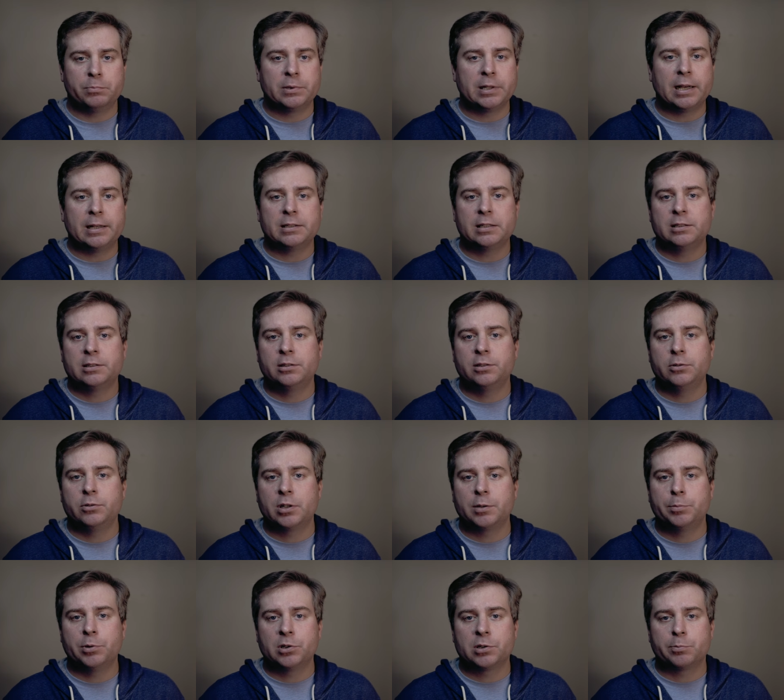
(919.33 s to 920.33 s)
not need to do
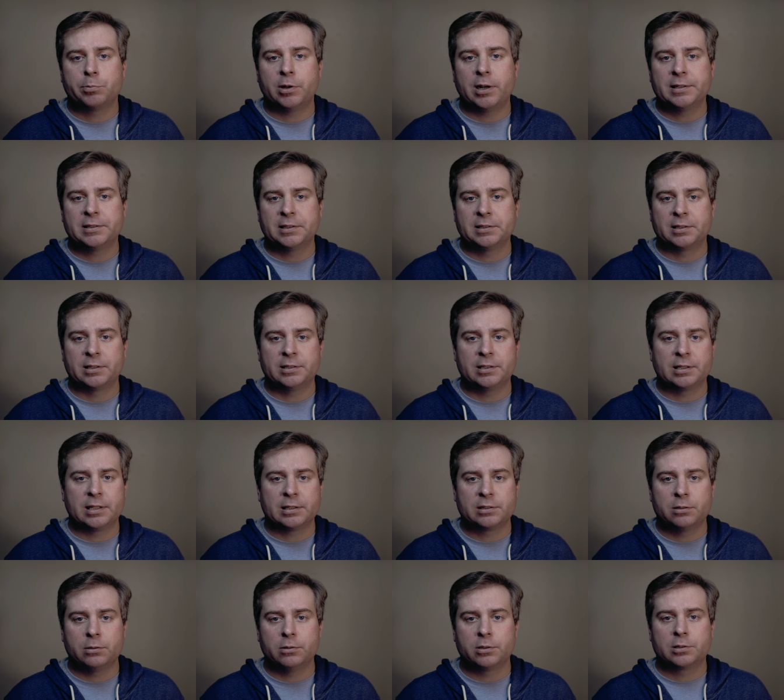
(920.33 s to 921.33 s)
any post-processing to
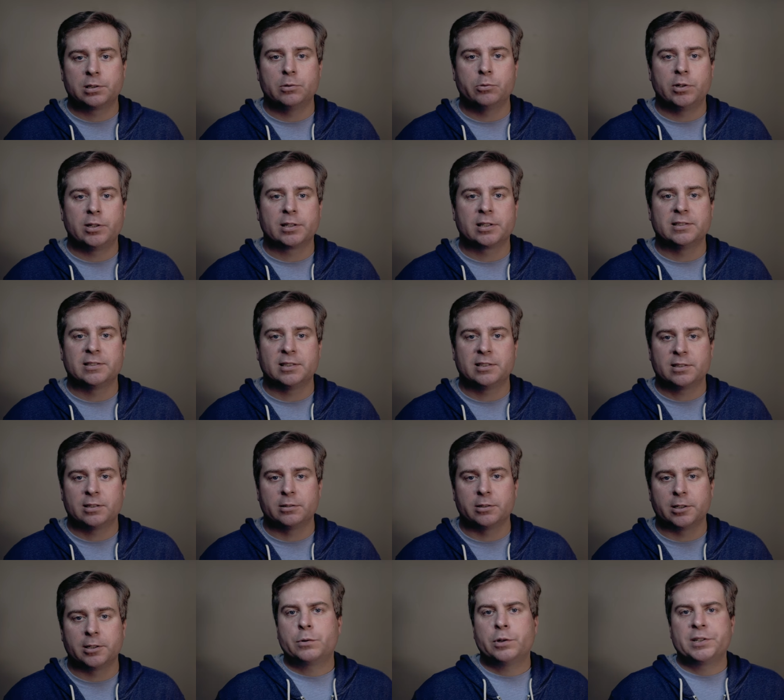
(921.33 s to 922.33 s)
get the look they want
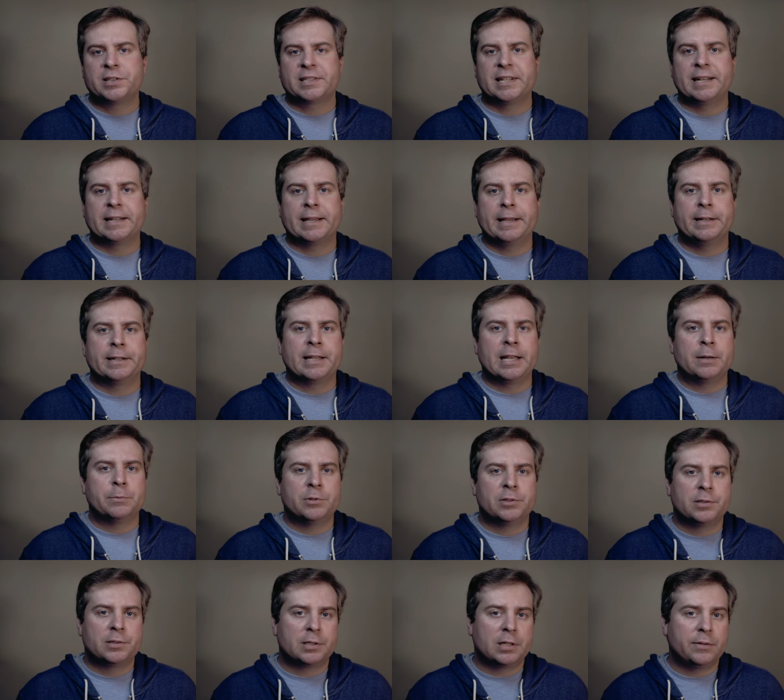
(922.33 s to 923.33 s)
consistently. Of course, dedicated
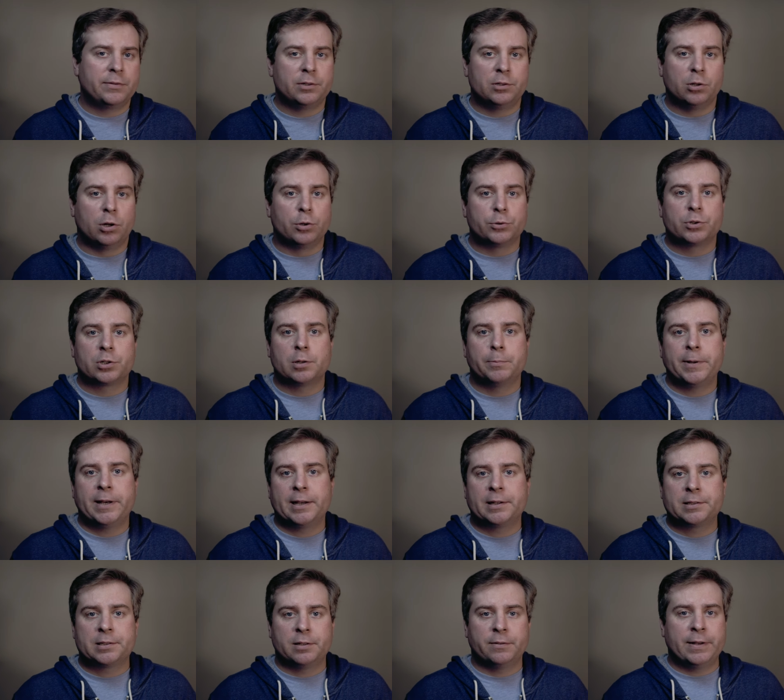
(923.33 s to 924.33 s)
cameras, even ultra
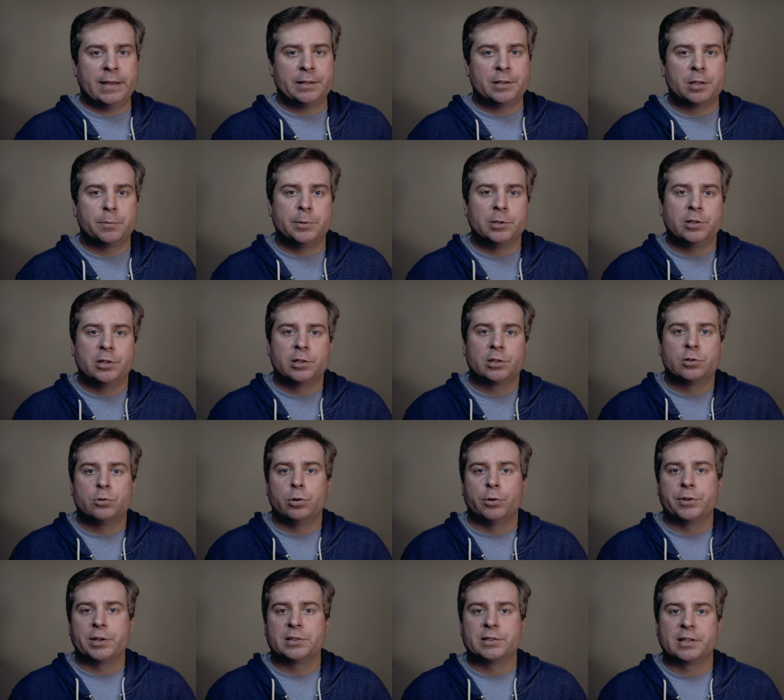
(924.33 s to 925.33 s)
compacts, have had the ability to
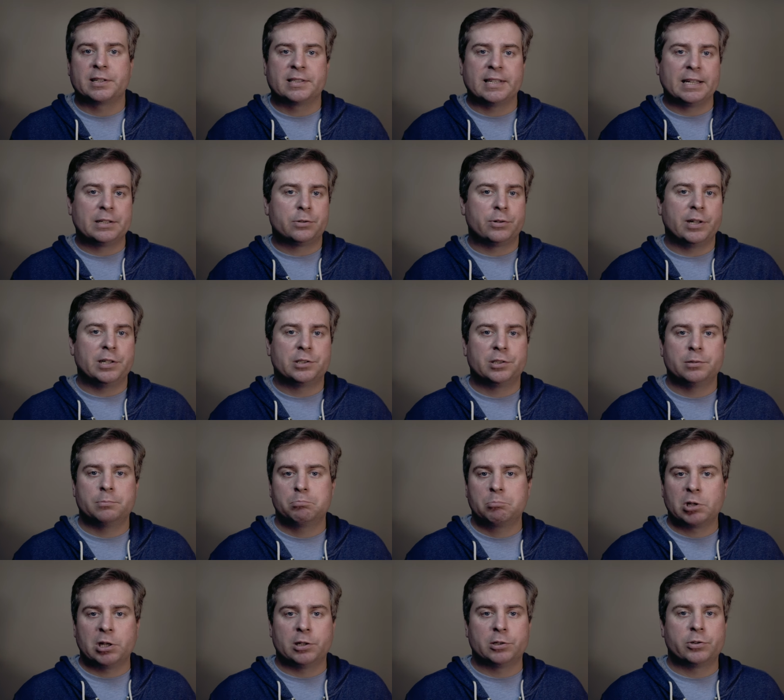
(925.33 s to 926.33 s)
control things like saturation,
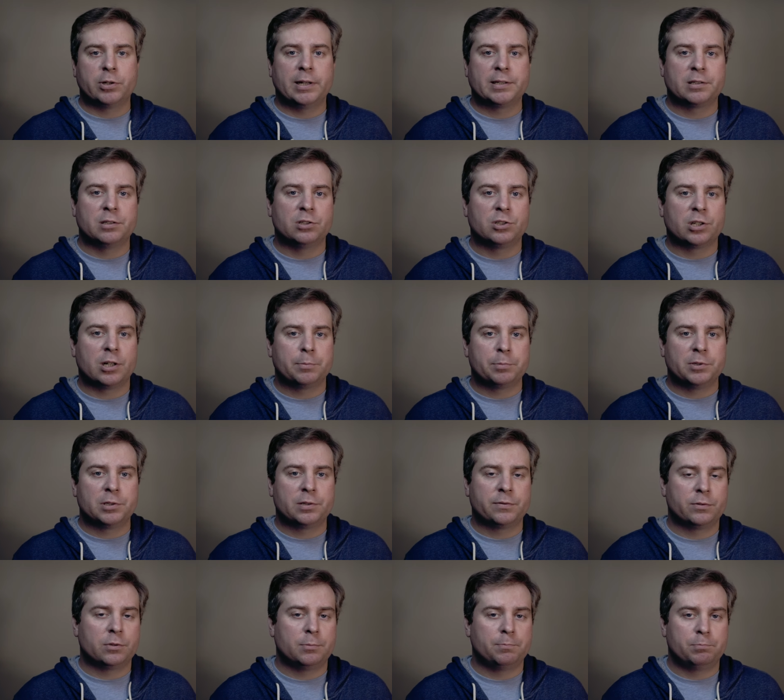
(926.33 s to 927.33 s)
contrast, and sharpness
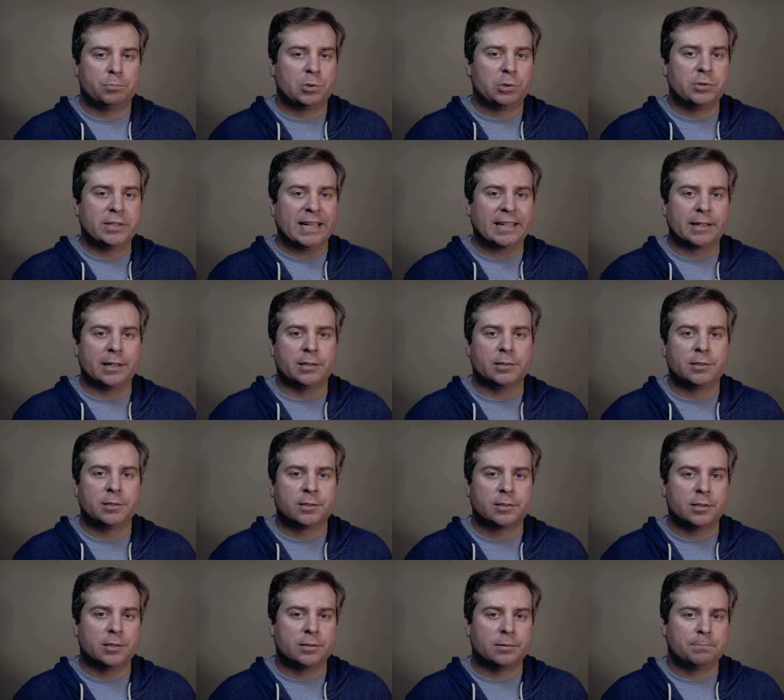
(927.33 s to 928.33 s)
for two
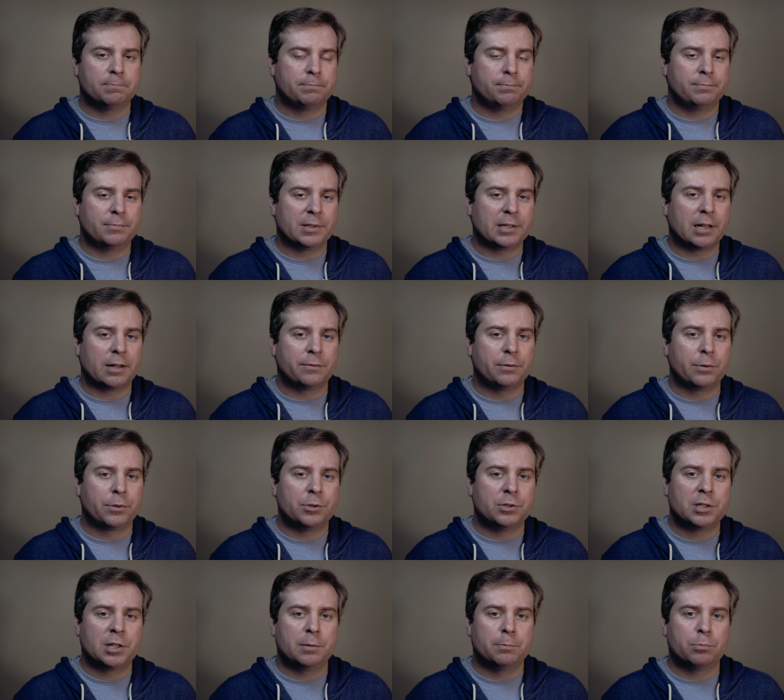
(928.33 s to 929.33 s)
decades, and the iPhone
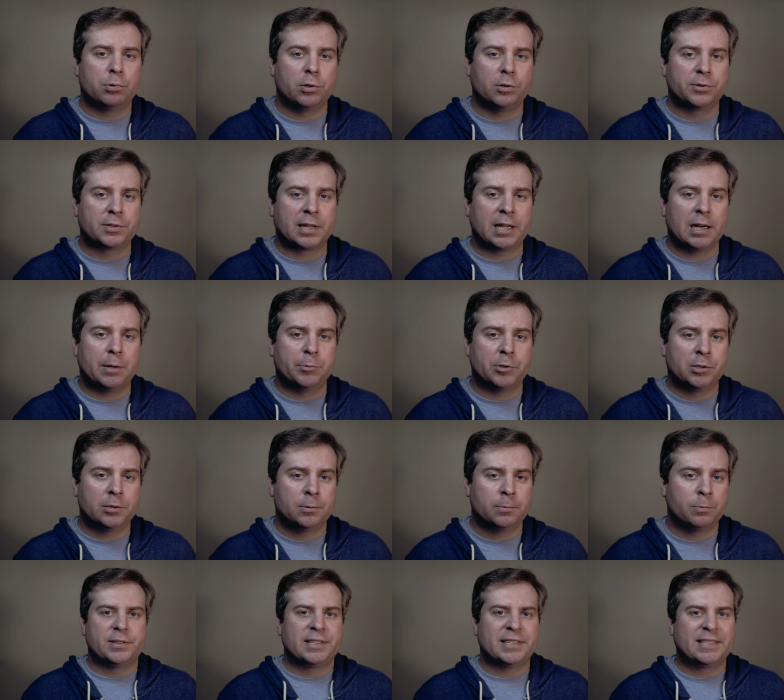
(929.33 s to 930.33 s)
13 Pro's camera
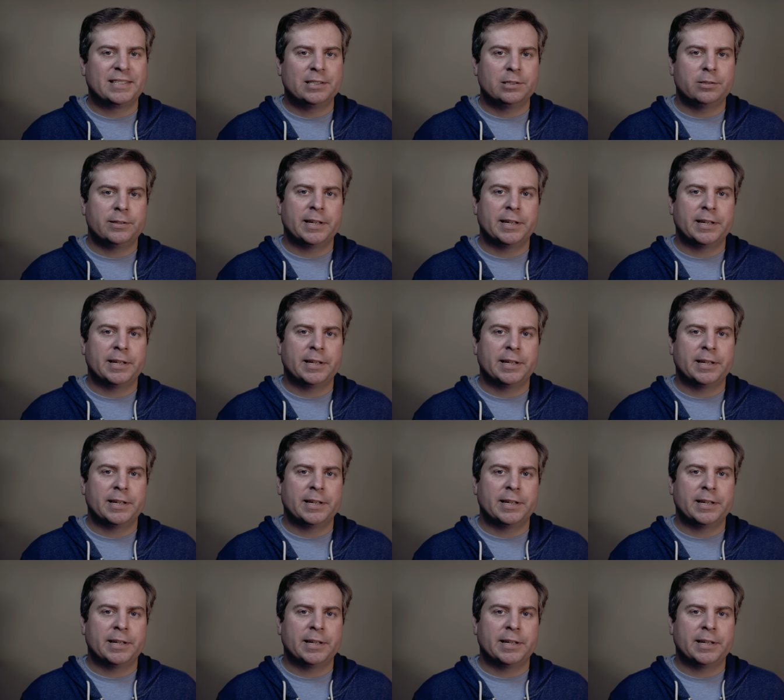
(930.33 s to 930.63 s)
still